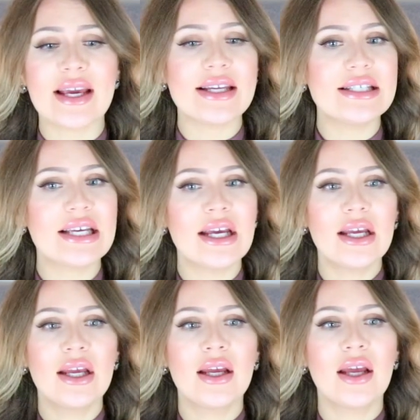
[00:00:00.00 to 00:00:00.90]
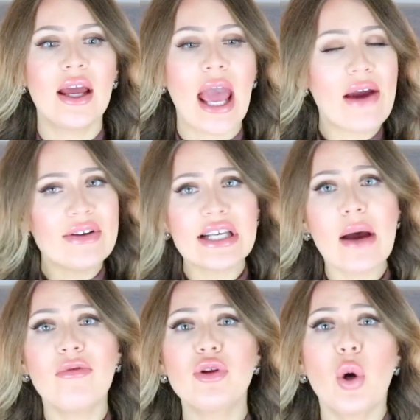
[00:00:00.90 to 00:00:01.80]
and every
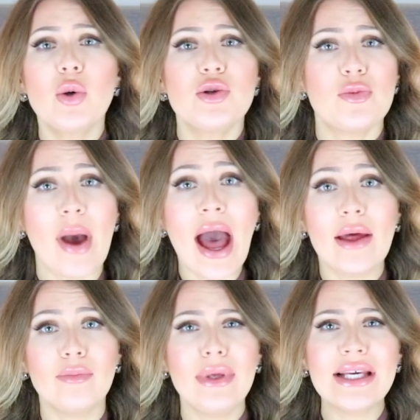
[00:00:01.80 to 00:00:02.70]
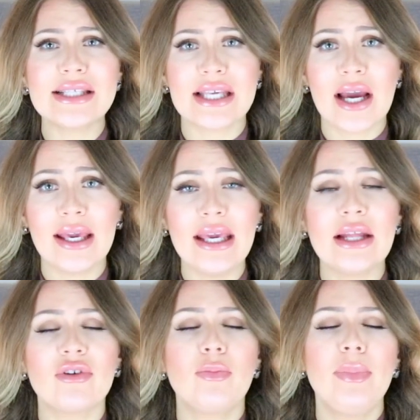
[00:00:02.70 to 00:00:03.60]
time I would go to bed, me as a young kid,
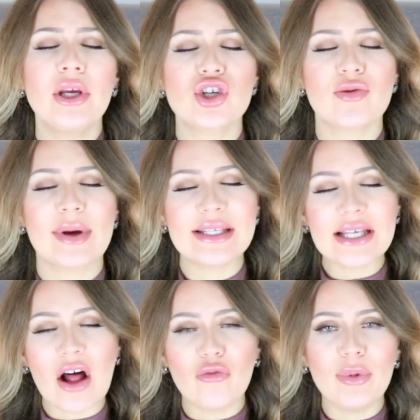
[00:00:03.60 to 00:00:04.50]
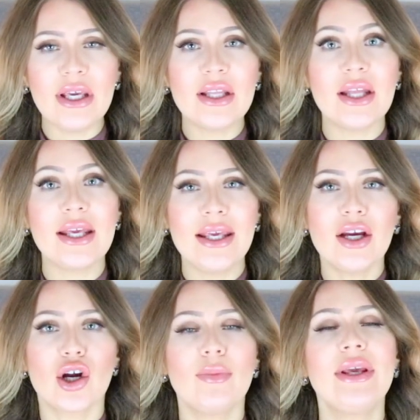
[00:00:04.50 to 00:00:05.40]
I would picture myself being
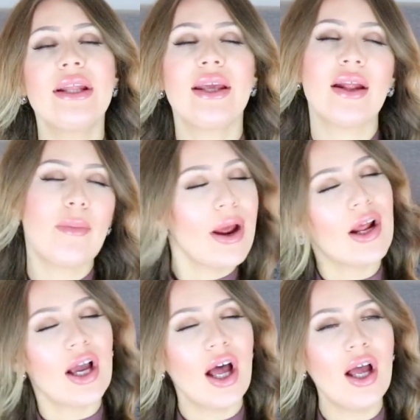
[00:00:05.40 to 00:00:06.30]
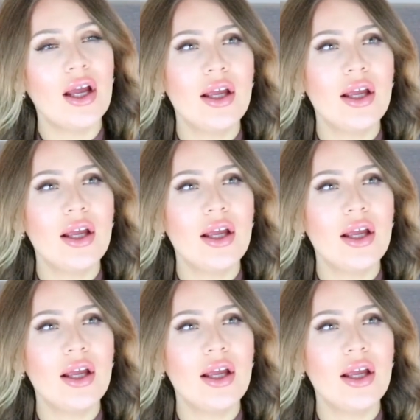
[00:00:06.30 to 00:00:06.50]
here, being in America,